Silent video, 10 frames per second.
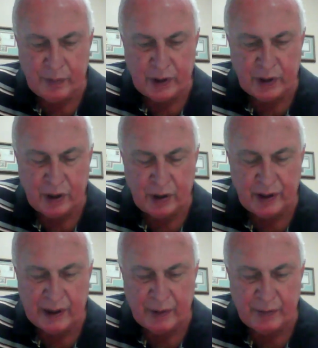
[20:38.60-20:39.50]

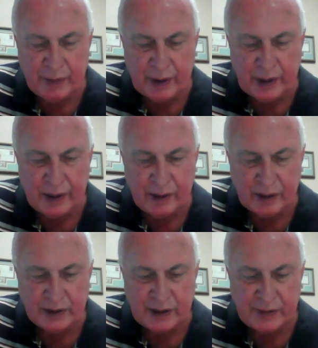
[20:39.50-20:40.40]
recall that one, but
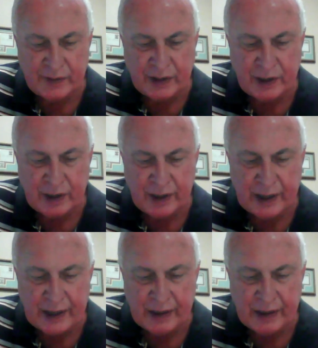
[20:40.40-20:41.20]
on 17 I